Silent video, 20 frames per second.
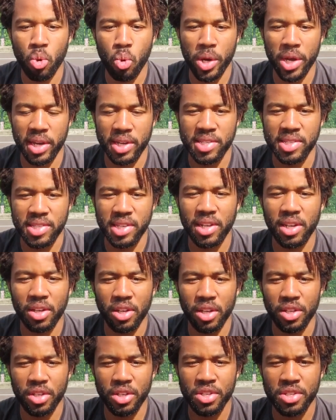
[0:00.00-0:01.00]
quick
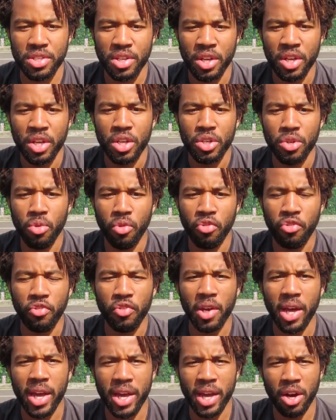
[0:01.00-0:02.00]
single unders, you'll
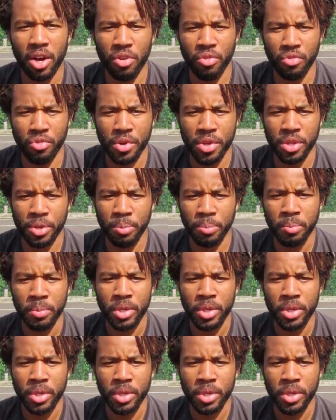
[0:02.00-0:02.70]
fly out of rhythm.